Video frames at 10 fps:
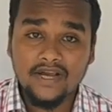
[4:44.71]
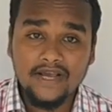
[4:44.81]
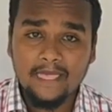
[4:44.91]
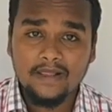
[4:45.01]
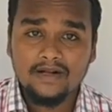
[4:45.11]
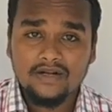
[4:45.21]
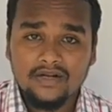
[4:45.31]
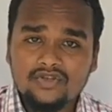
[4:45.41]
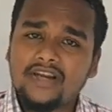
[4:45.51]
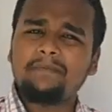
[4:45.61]
Okay?
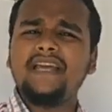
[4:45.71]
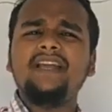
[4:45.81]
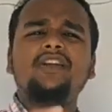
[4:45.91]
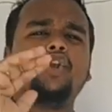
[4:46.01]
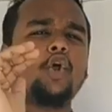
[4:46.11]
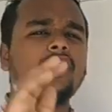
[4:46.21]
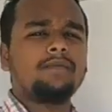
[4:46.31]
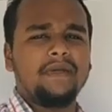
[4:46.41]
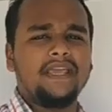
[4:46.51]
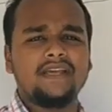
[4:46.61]
So let me
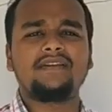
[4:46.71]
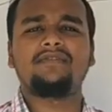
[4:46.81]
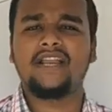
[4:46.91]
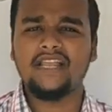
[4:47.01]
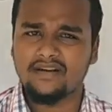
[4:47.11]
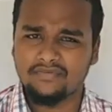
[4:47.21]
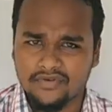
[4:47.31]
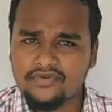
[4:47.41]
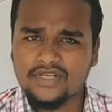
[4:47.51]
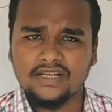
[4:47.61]
not make it very
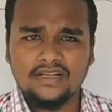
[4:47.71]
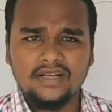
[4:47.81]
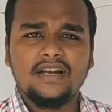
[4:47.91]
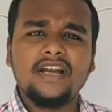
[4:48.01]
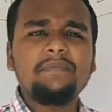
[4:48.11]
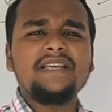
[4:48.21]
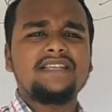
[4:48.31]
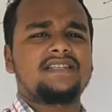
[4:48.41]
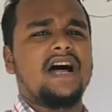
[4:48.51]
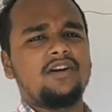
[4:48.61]
confusing. Let me
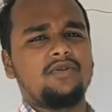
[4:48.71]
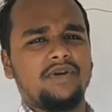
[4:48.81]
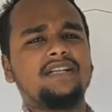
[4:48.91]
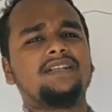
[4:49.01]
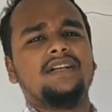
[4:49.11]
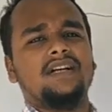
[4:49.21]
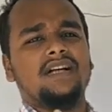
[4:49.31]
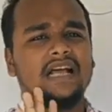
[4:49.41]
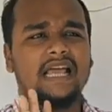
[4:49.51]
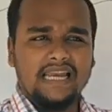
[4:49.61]
start with
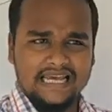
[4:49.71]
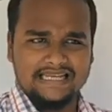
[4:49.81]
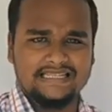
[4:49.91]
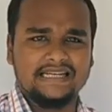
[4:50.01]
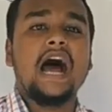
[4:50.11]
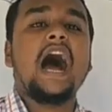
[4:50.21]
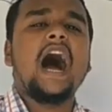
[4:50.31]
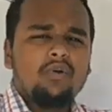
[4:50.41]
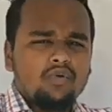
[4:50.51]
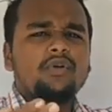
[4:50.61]
an acid.
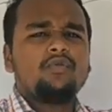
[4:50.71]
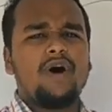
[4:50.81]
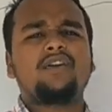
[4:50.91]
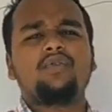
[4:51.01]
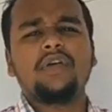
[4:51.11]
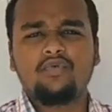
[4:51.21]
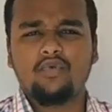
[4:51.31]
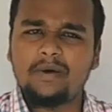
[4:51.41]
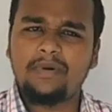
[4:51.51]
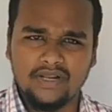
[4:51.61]
What do you
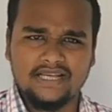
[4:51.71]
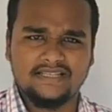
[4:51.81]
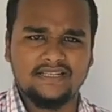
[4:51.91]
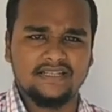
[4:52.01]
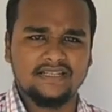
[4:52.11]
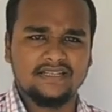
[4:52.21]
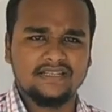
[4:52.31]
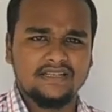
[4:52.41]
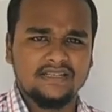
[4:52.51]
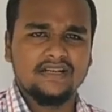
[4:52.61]
know about acid?
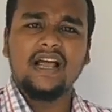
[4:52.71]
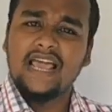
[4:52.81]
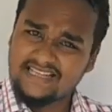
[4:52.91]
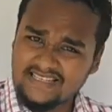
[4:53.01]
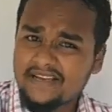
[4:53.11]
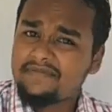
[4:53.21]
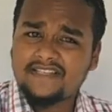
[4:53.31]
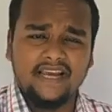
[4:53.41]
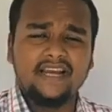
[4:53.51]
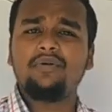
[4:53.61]
As I have
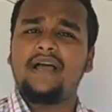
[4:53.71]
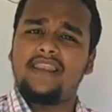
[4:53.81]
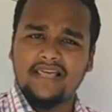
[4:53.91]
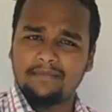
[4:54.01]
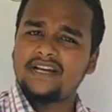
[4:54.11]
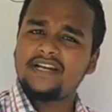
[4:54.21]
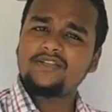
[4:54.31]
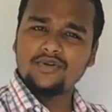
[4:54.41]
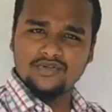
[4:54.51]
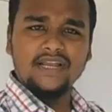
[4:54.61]
said you, a lemon is
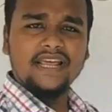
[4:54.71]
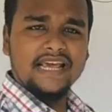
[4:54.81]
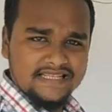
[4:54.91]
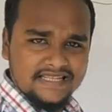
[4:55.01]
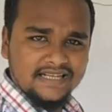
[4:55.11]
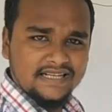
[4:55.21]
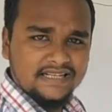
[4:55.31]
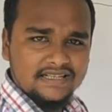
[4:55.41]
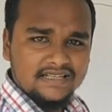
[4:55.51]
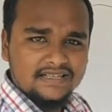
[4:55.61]
also an
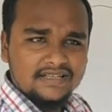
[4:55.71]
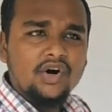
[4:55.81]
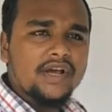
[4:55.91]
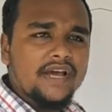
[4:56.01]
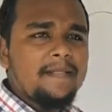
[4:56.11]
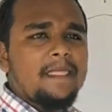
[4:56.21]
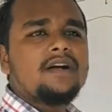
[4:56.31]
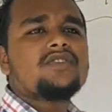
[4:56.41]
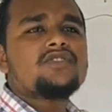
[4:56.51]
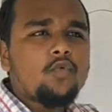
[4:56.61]
acid. Okay?
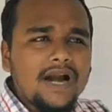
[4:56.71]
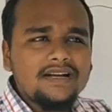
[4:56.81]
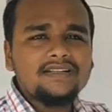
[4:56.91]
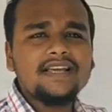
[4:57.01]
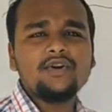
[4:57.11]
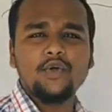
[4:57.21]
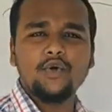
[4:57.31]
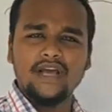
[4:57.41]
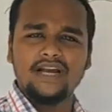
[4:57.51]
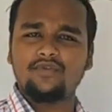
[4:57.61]
So what thing do
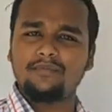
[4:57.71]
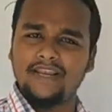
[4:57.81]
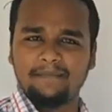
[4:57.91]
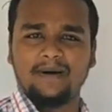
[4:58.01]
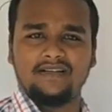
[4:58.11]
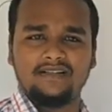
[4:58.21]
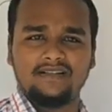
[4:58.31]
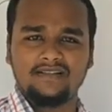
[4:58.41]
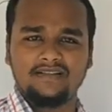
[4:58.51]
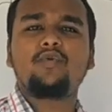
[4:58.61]
you get from lemon?
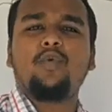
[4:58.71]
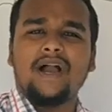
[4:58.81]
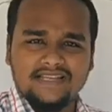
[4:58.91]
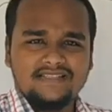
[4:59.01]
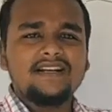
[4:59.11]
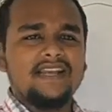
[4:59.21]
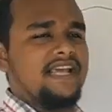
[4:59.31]
Or what is the